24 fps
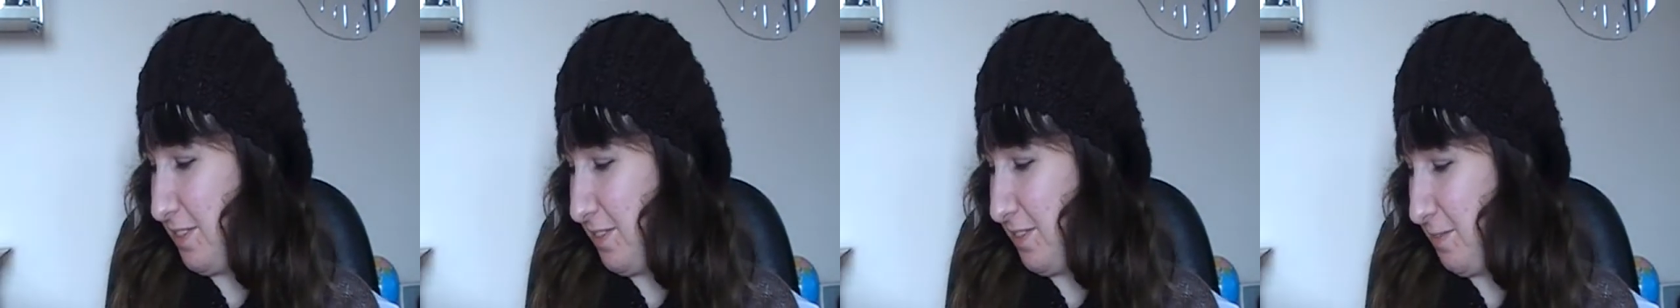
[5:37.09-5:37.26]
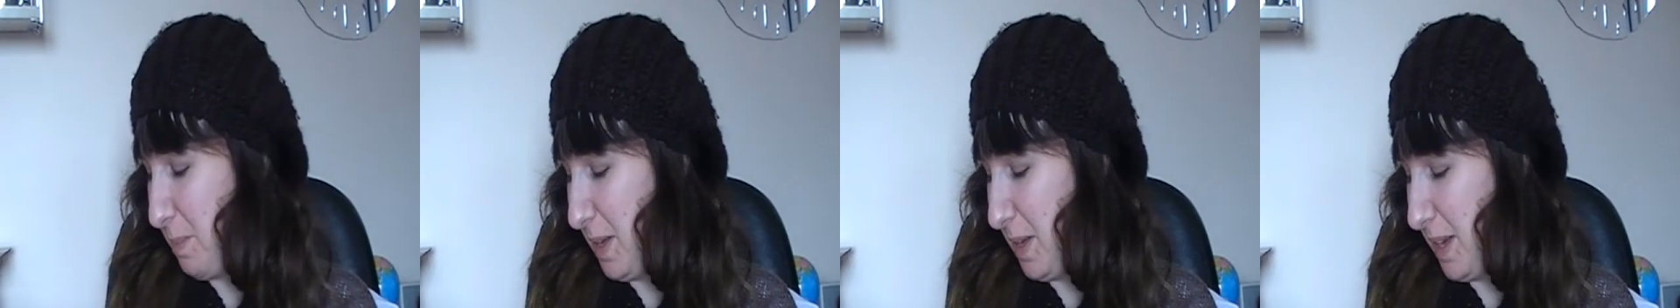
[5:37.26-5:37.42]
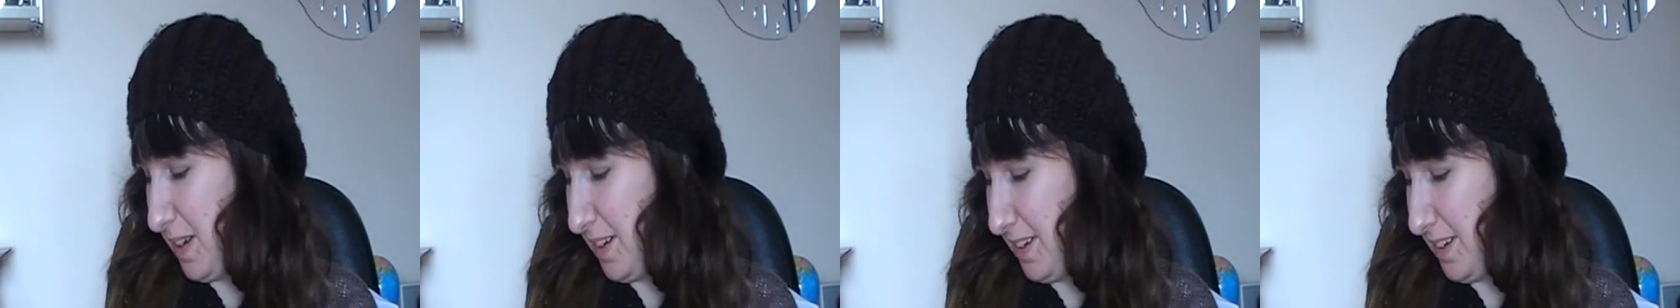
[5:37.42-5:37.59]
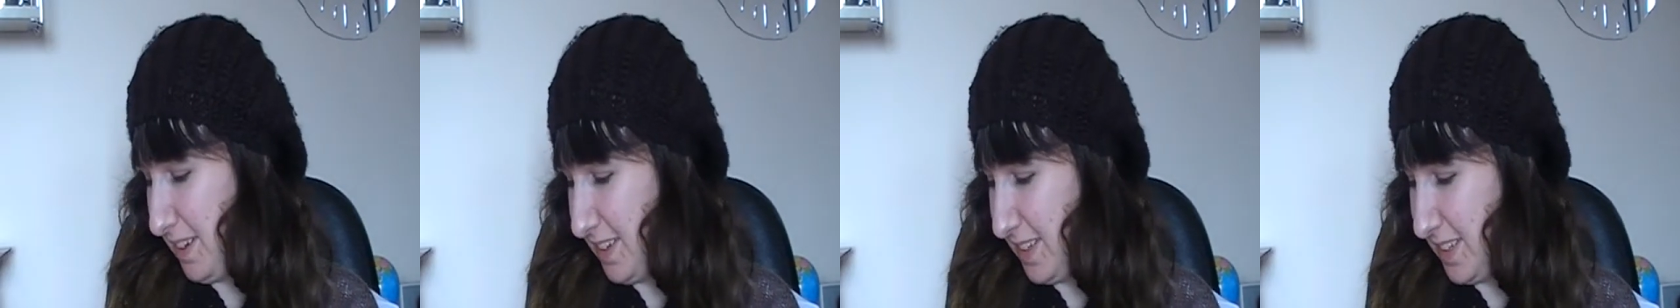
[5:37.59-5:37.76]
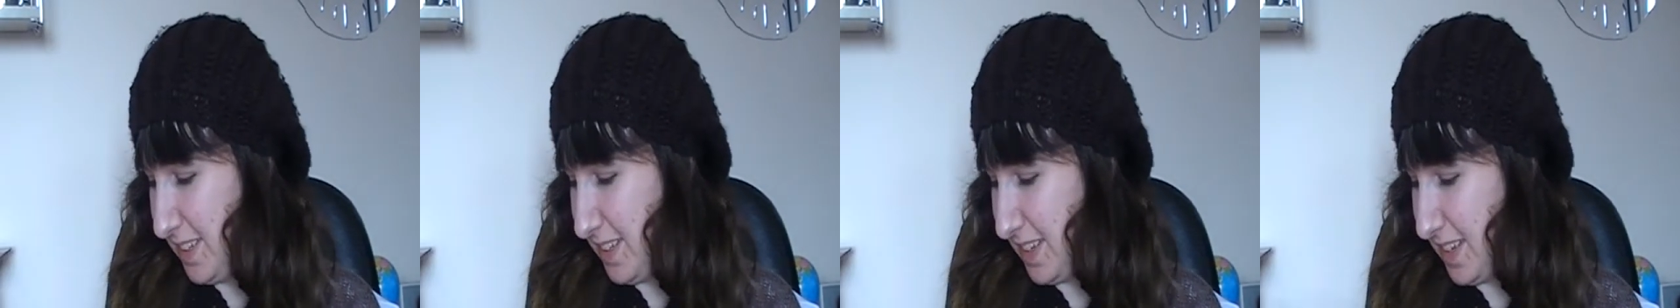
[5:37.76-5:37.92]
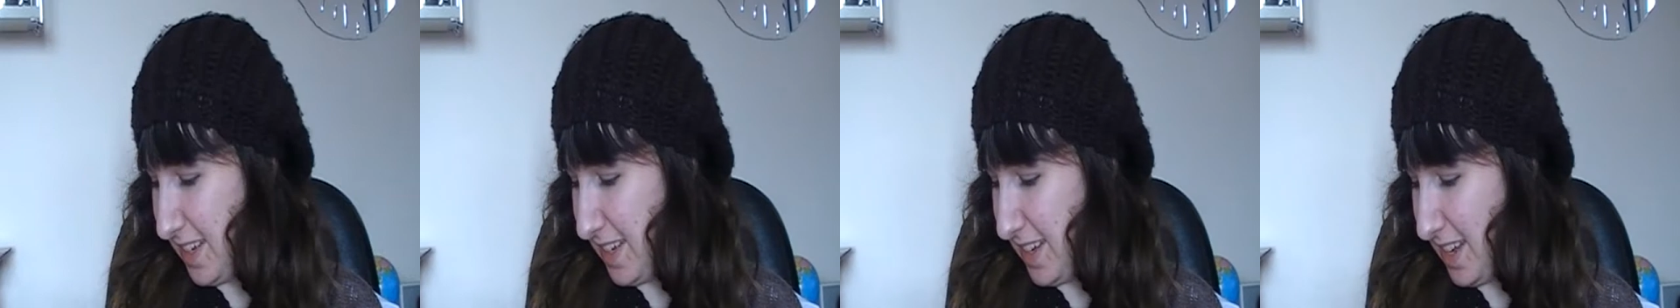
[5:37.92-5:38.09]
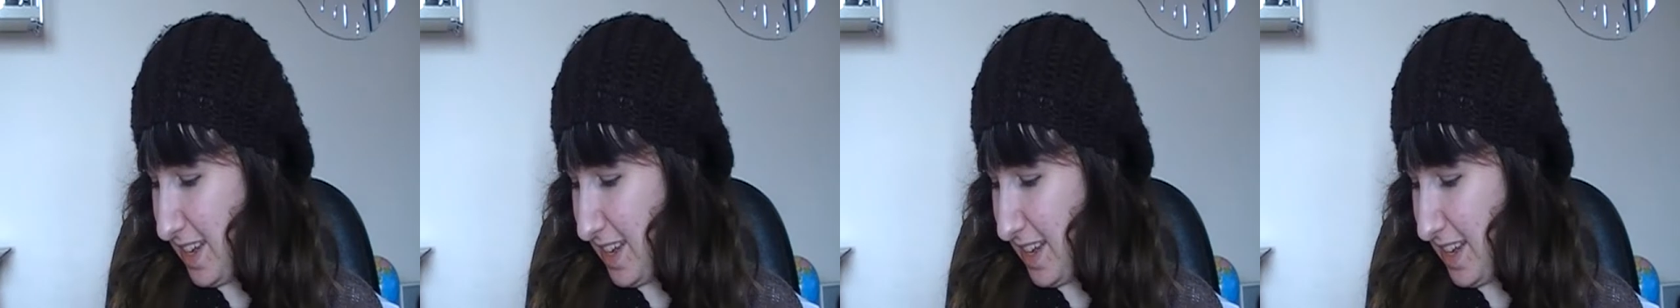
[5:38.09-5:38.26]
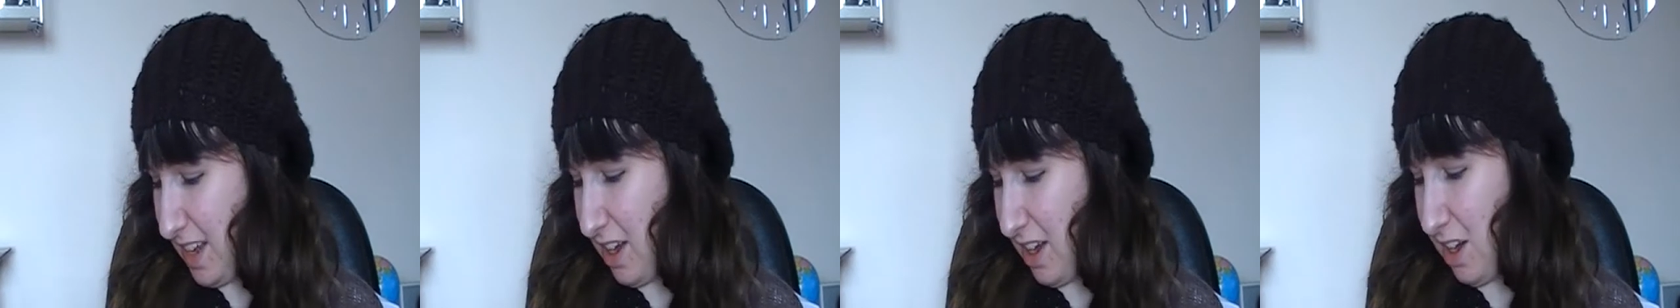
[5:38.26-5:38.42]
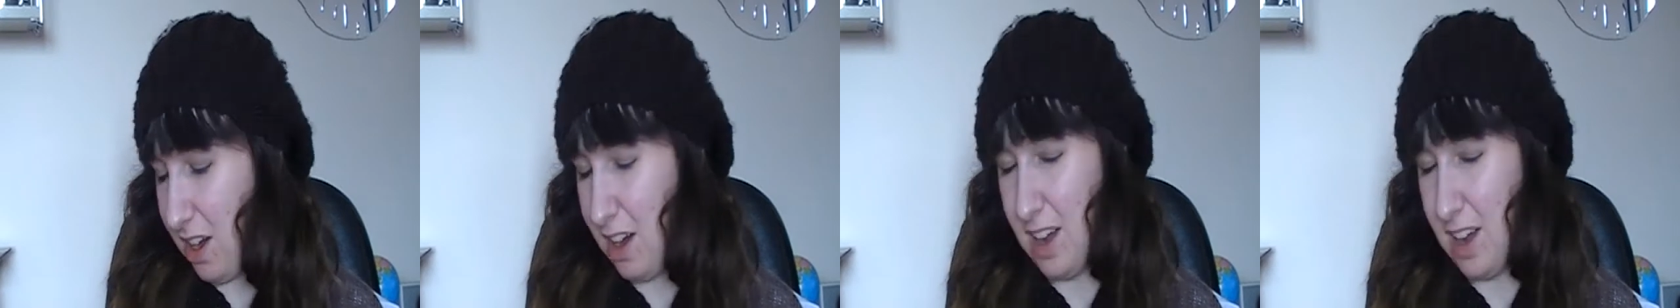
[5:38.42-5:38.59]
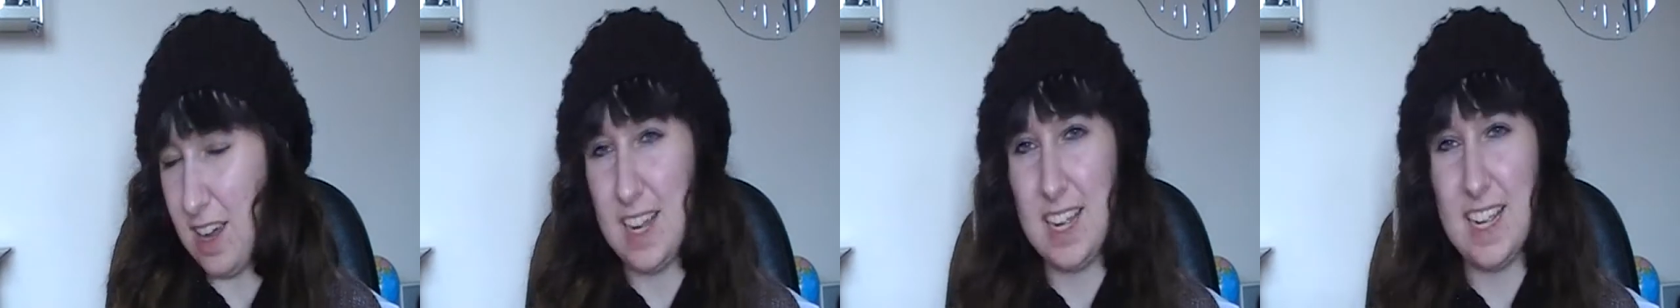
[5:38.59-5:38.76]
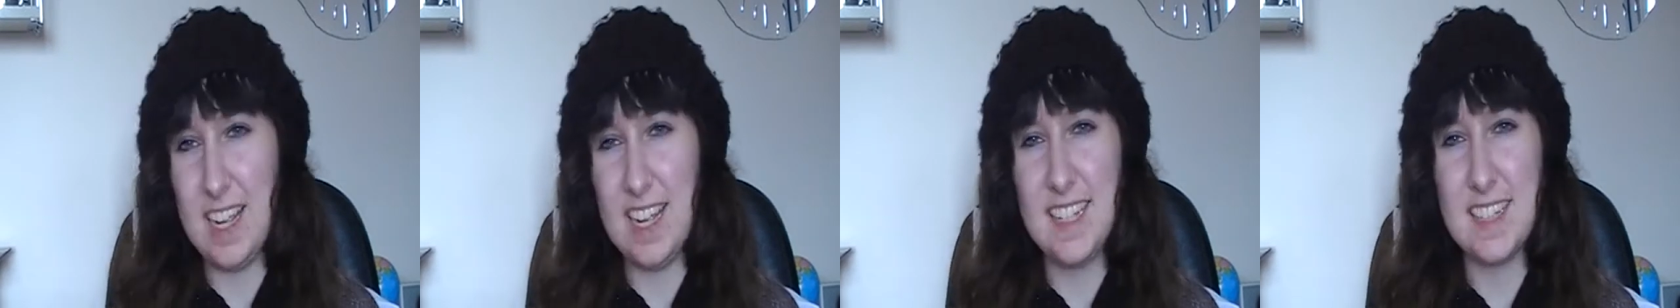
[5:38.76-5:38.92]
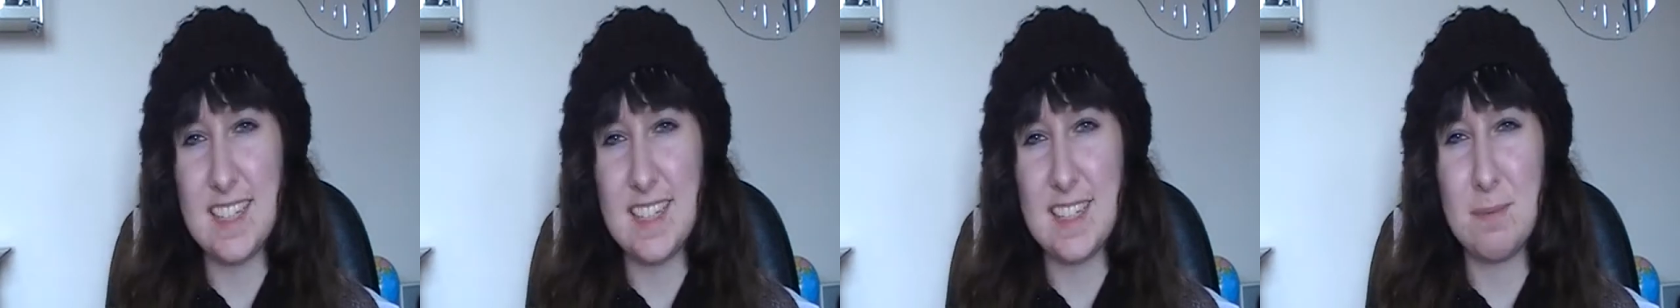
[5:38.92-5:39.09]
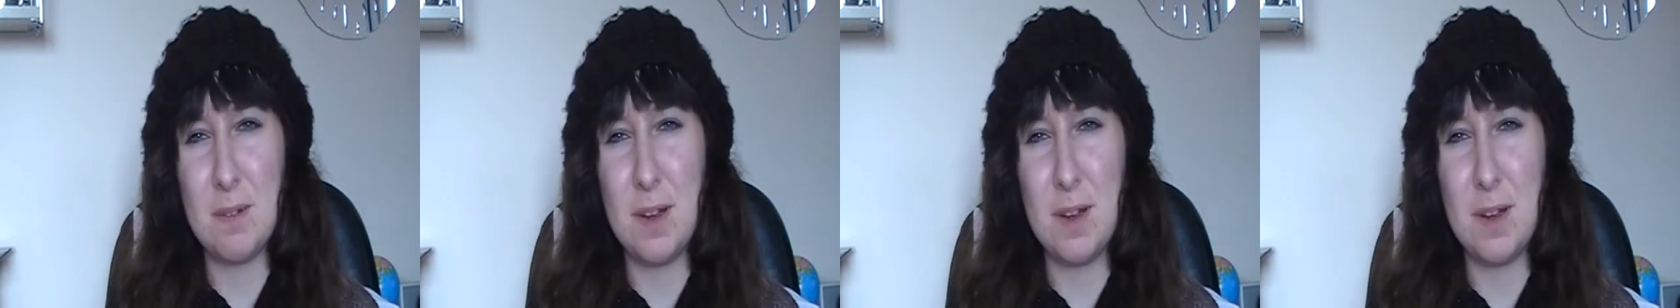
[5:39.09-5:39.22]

because oh, it's